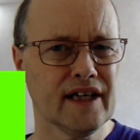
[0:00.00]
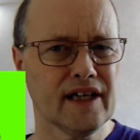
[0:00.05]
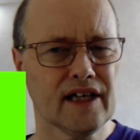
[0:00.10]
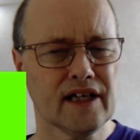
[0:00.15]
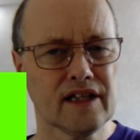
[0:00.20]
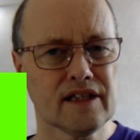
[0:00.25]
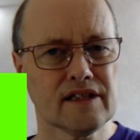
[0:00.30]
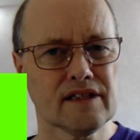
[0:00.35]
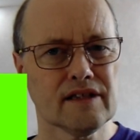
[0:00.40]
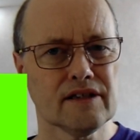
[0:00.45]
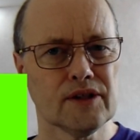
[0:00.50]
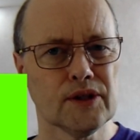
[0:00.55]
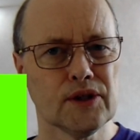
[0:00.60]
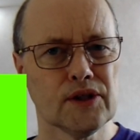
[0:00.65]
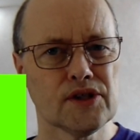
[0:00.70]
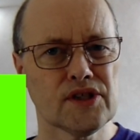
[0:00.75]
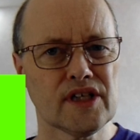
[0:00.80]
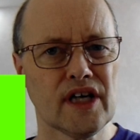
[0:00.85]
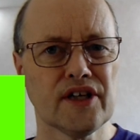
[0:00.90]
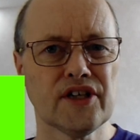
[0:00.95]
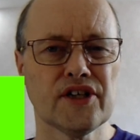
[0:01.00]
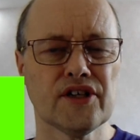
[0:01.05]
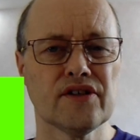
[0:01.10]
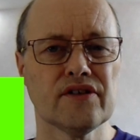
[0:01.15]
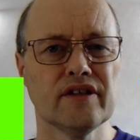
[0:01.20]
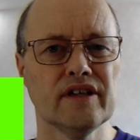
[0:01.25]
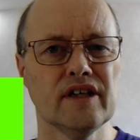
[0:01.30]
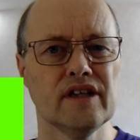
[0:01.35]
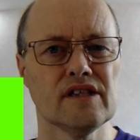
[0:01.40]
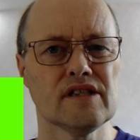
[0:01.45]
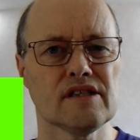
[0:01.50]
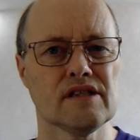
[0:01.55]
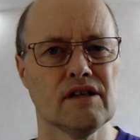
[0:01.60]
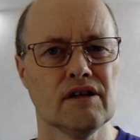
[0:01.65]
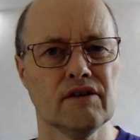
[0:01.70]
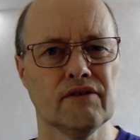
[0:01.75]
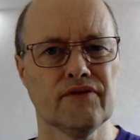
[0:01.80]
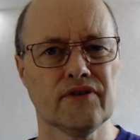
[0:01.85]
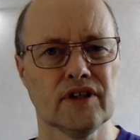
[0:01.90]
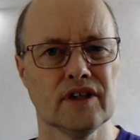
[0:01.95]
it into centuries,
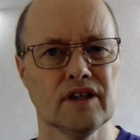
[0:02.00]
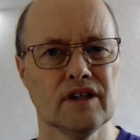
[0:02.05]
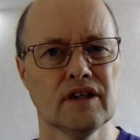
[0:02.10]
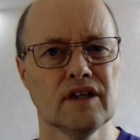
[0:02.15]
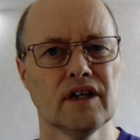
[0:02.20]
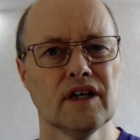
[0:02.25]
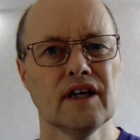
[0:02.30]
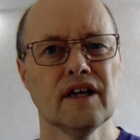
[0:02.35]
so for